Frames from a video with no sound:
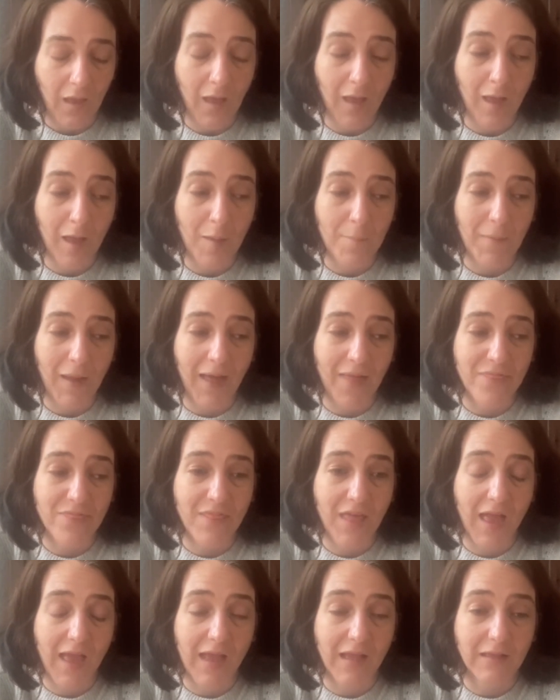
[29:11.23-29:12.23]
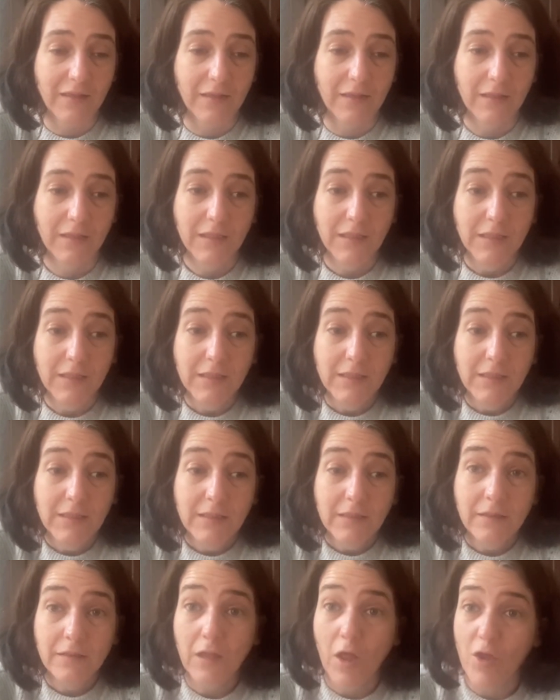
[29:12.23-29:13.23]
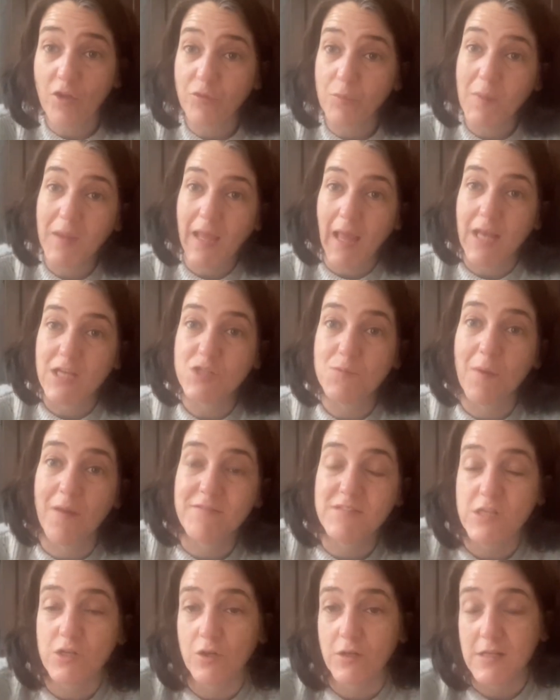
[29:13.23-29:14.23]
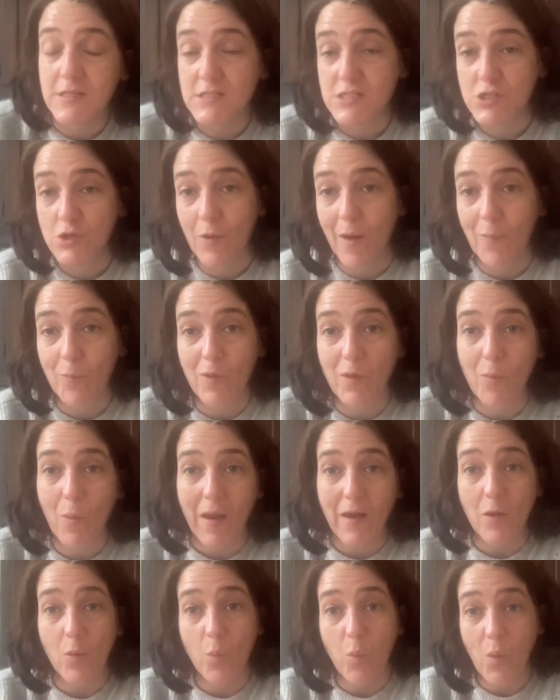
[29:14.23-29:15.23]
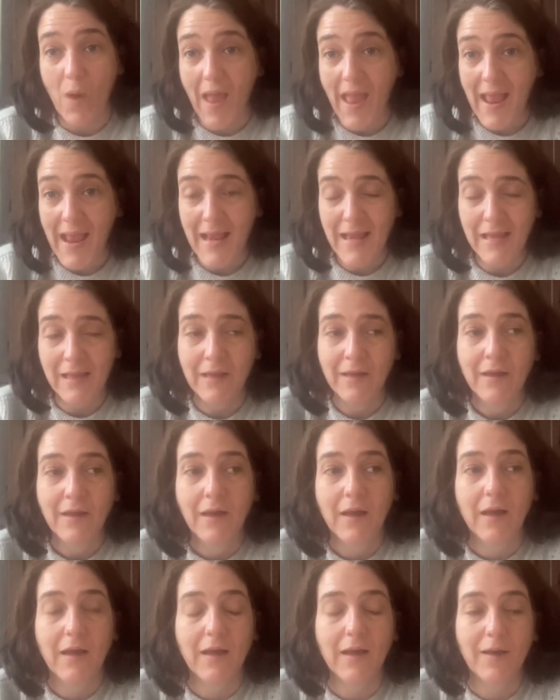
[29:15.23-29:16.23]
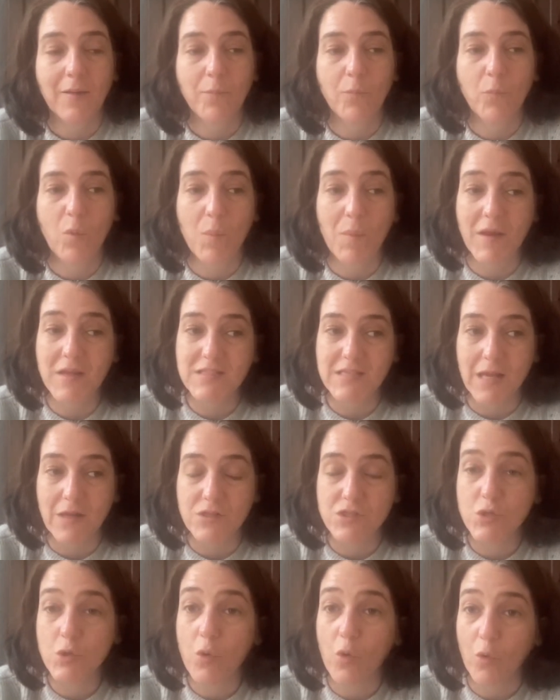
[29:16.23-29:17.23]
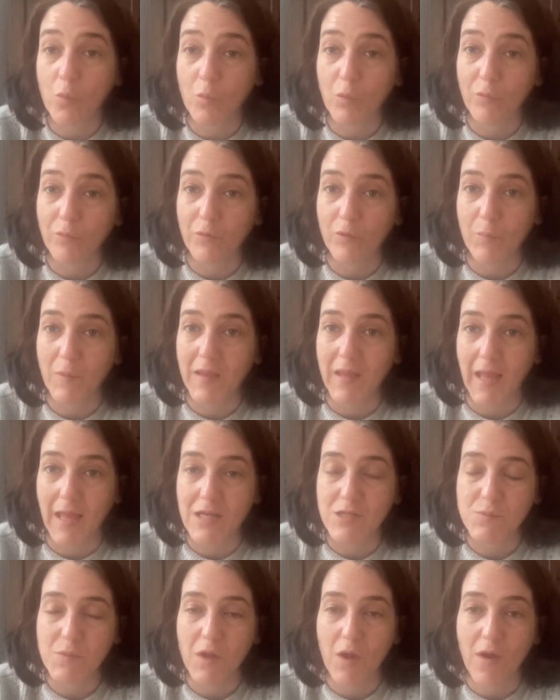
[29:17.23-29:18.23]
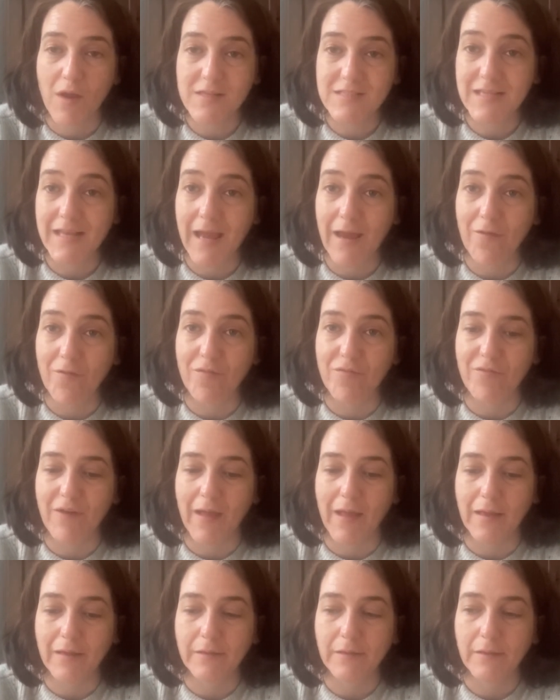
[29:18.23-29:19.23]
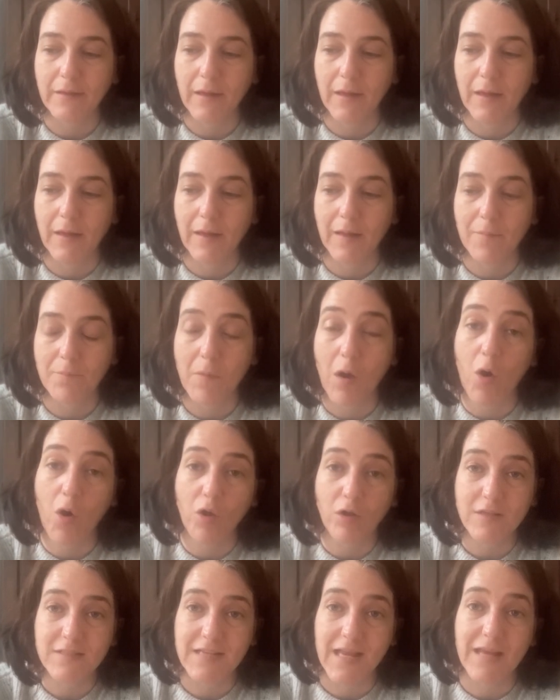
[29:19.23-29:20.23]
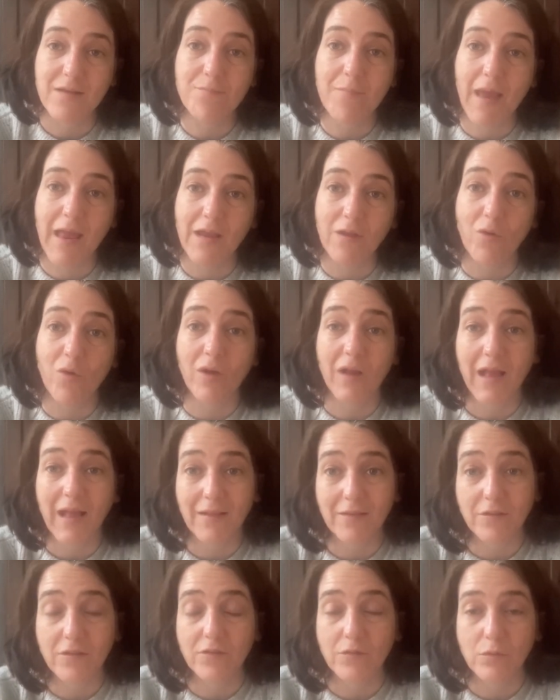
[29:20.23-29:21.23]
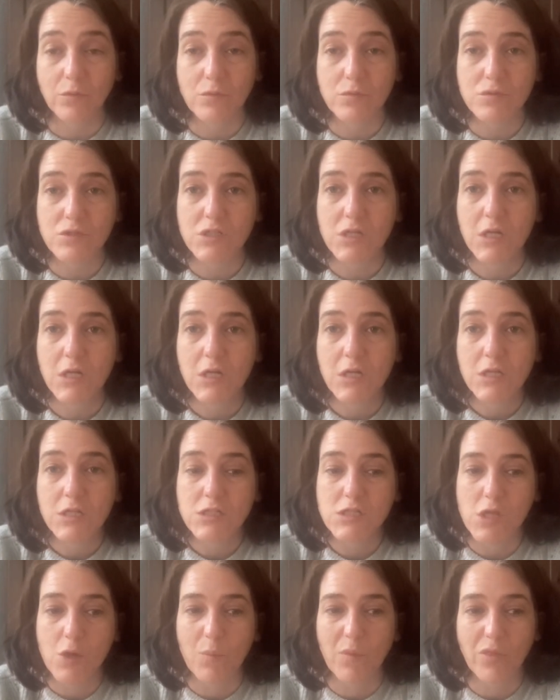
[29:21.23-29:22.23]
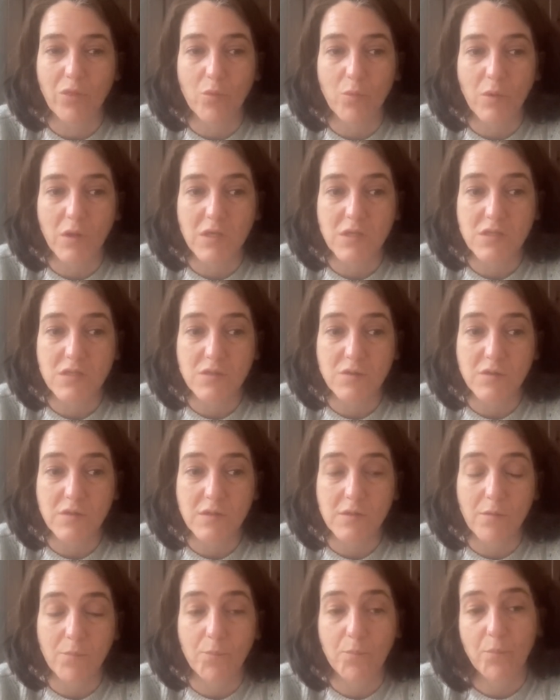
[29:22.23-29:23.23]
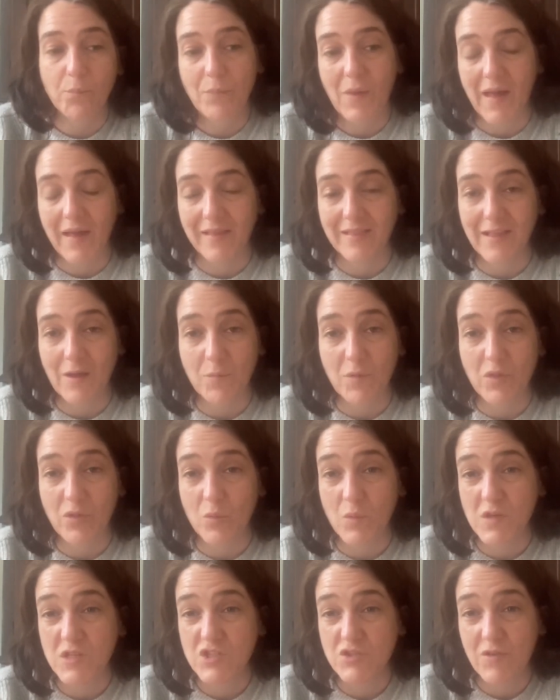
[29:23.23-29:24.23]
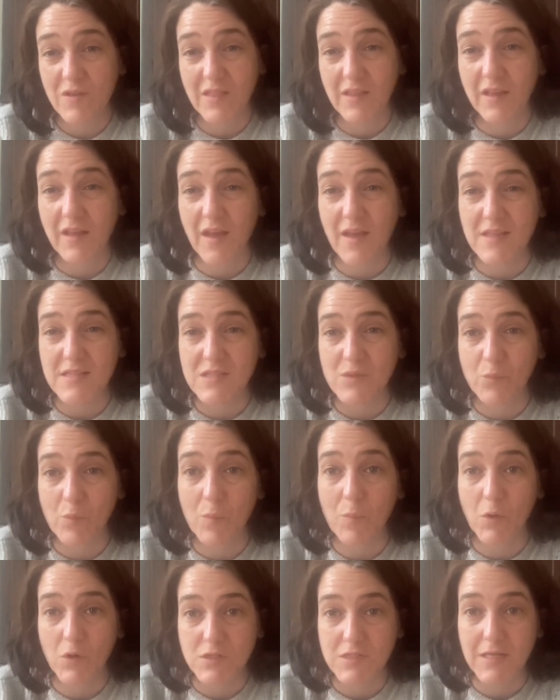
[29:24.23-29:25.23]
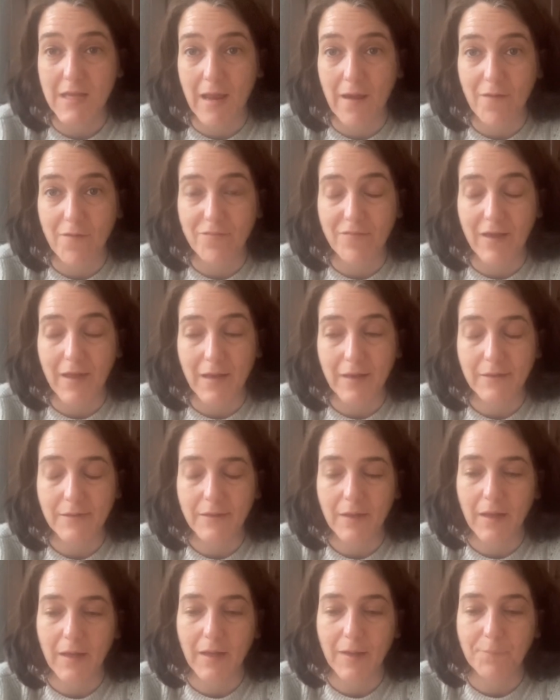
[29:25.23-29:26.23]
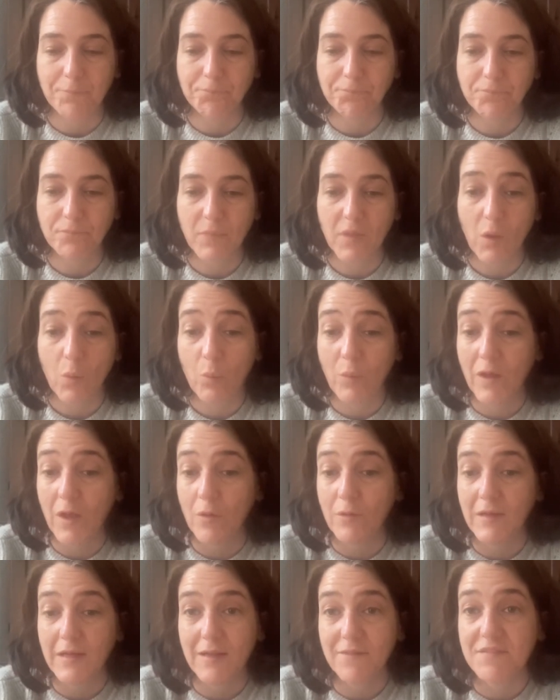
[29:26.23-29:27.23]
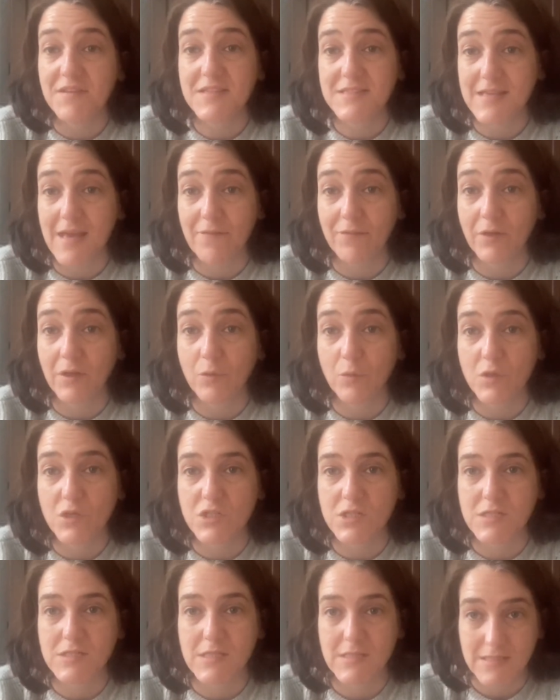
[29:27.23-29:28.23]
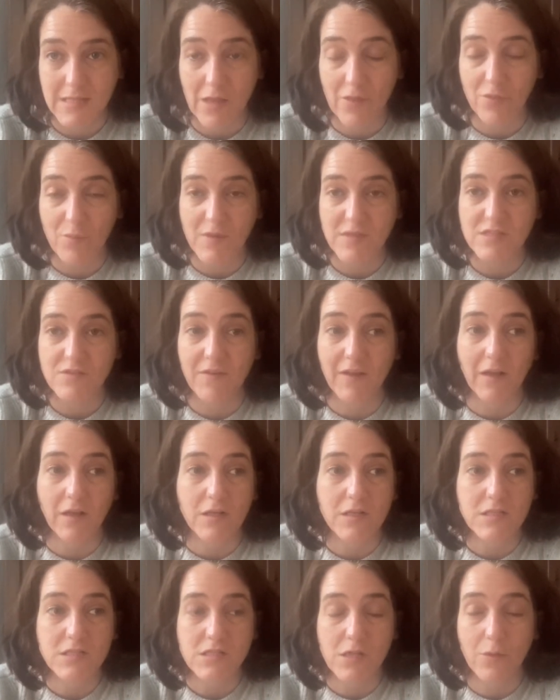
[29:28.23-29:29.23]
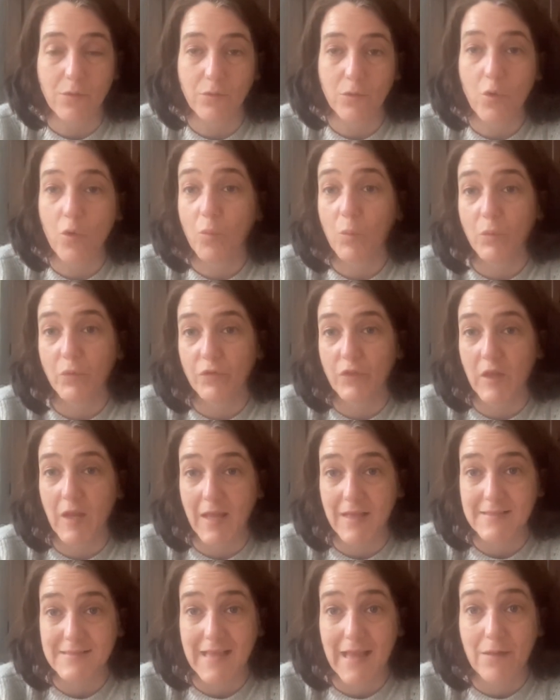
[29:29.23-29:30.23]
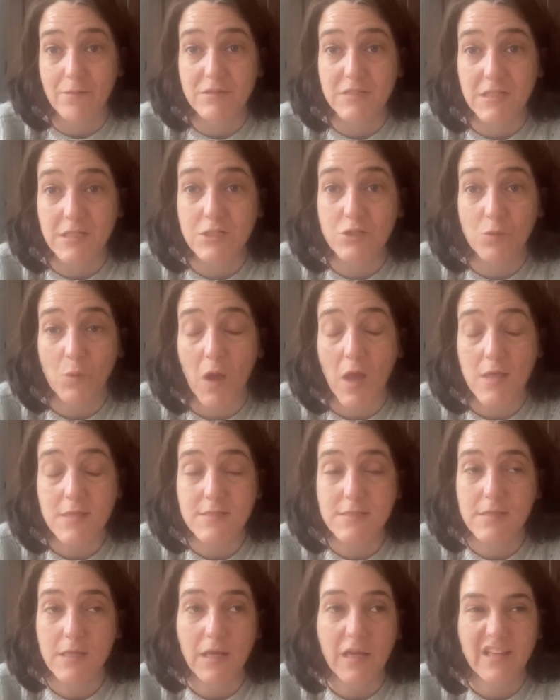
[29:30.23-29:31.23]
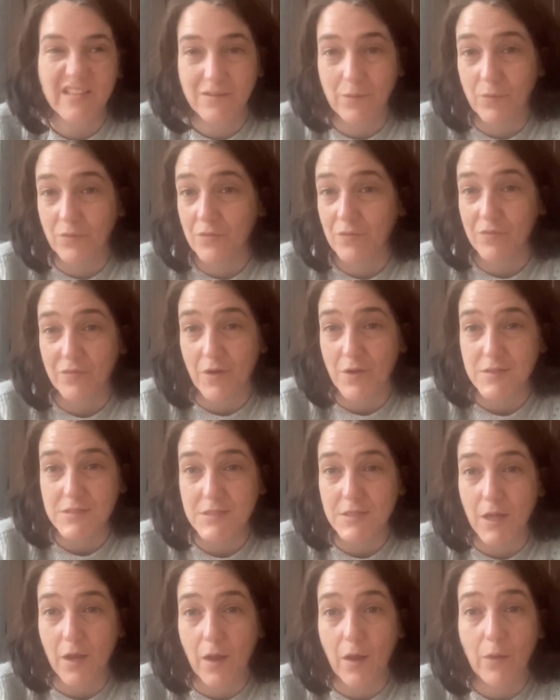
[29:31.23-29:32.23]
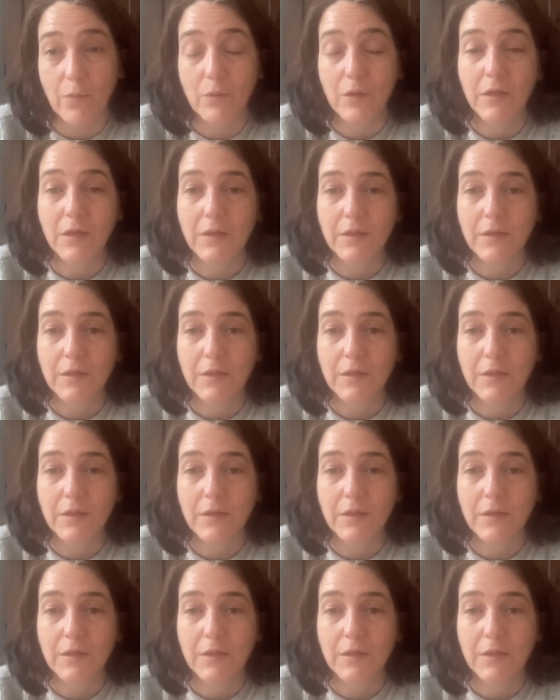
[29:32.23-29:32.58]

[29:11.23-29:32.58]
And then last weekend, you might have seen on Instagram, we went away. We went down to Cornwall for the weekend. We hired a caravan. Our holiday in May got cancelled, so we thought we'd treat the girls, and we booked a caravan. We only live in Devon, which is the southwest of England, so Cornwall's the next county to us, so it wasn't far to go.